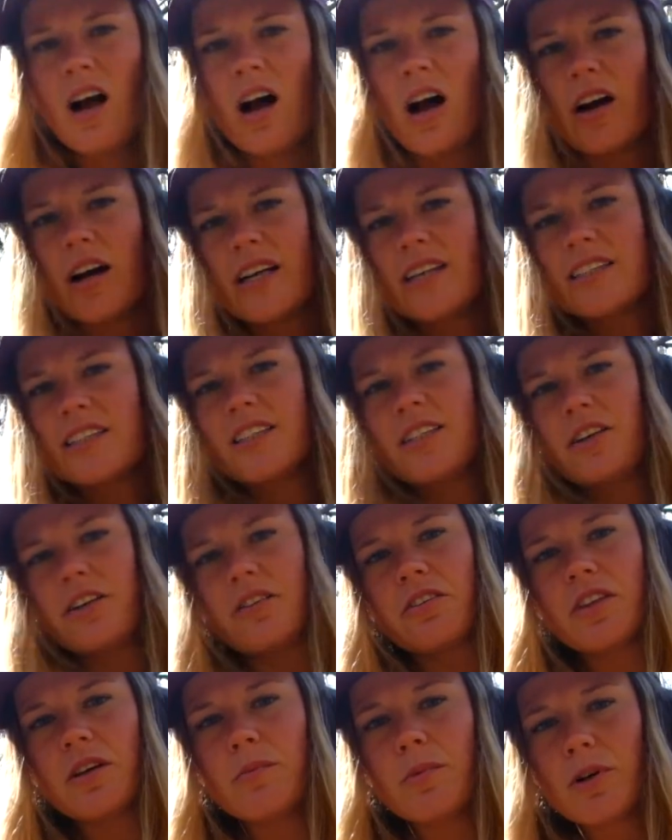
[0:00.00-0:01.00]
All right, so
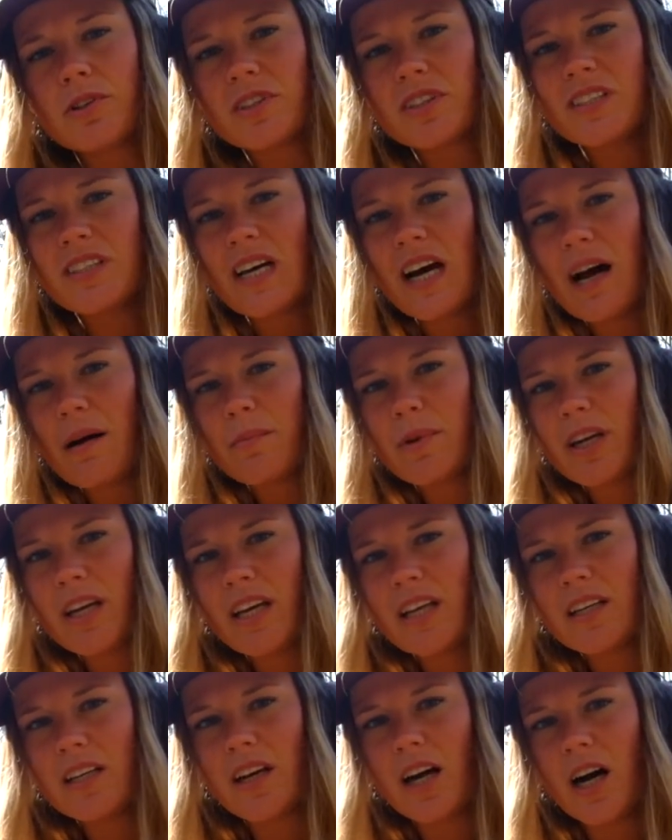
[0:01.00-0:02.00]
the most
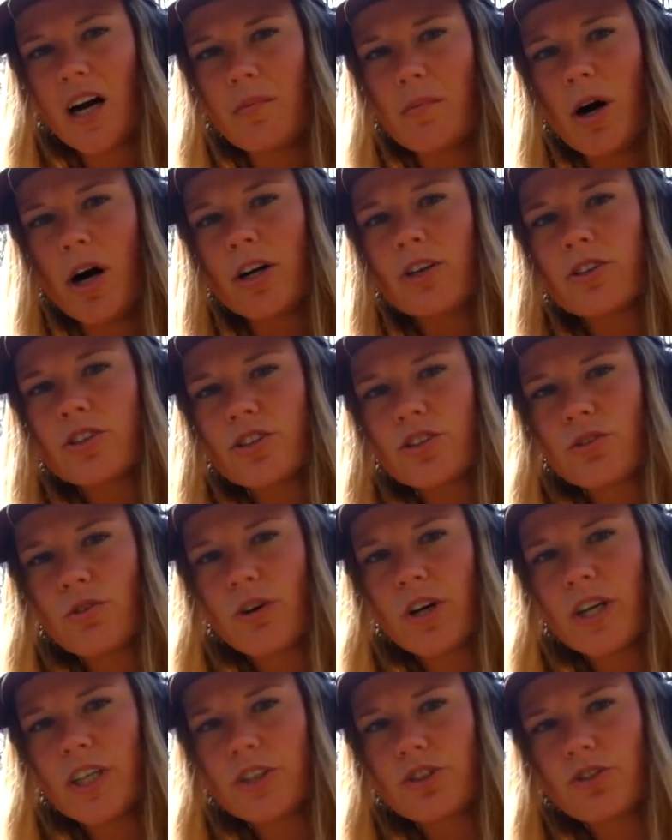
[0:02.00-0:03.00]
dominant um,
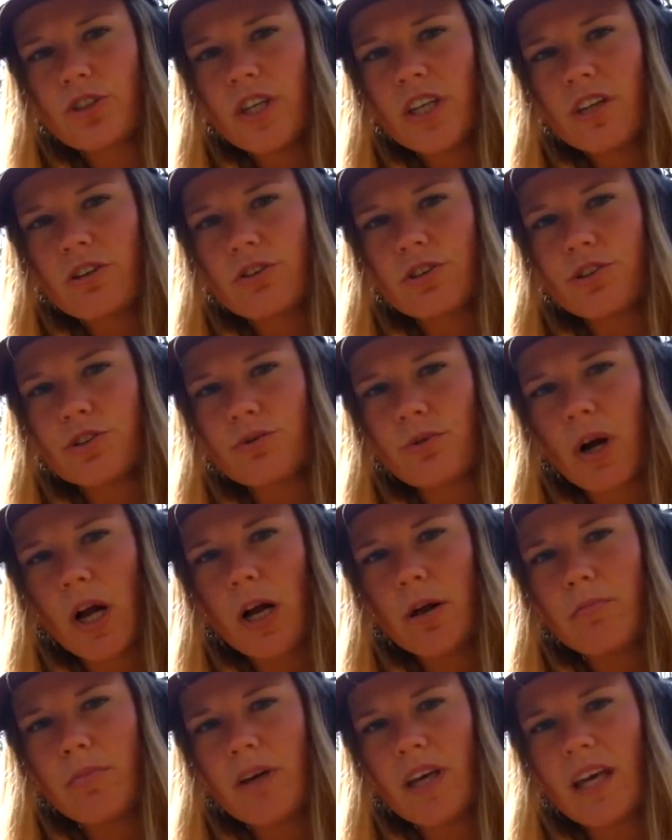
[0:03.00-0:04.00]
understory tree or
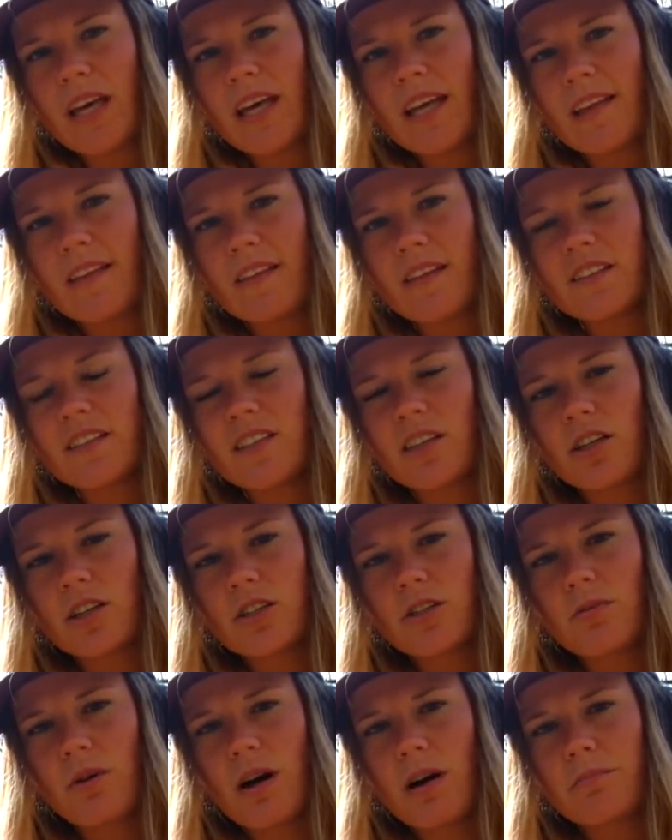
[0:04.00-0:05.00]
shrub in the cedar
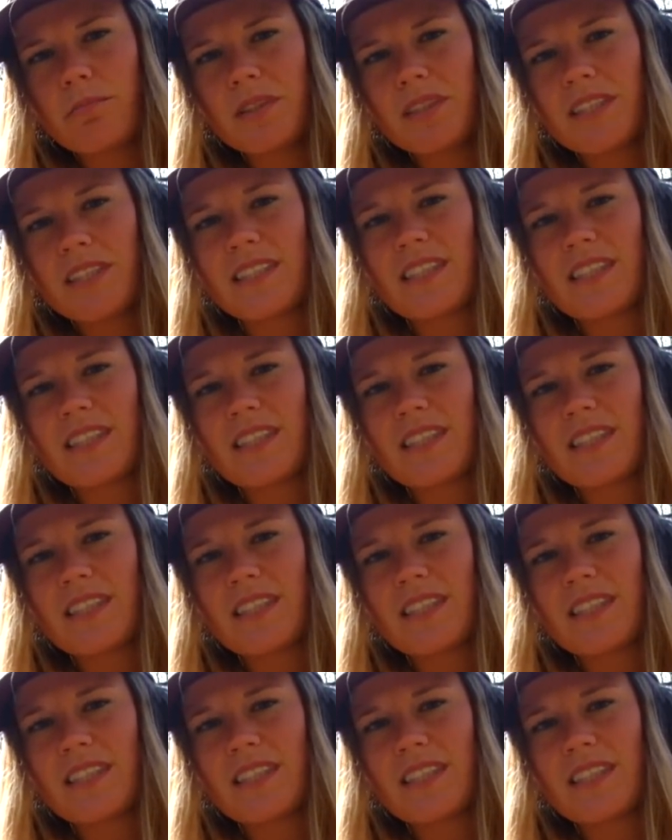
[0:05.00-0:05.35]
swamp is a